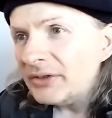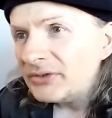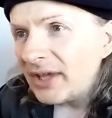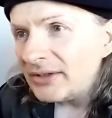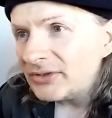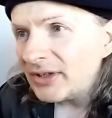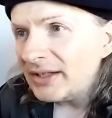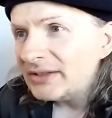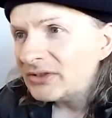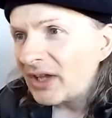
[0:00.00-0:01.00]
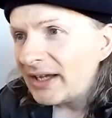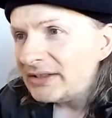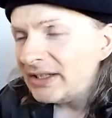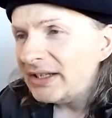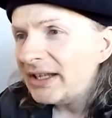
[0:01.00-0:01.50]
tensing,
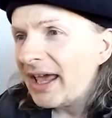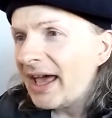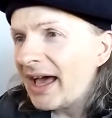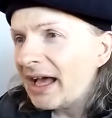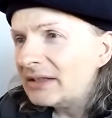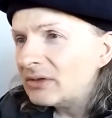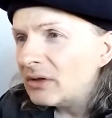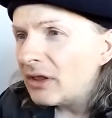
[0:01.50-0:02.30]
tightening at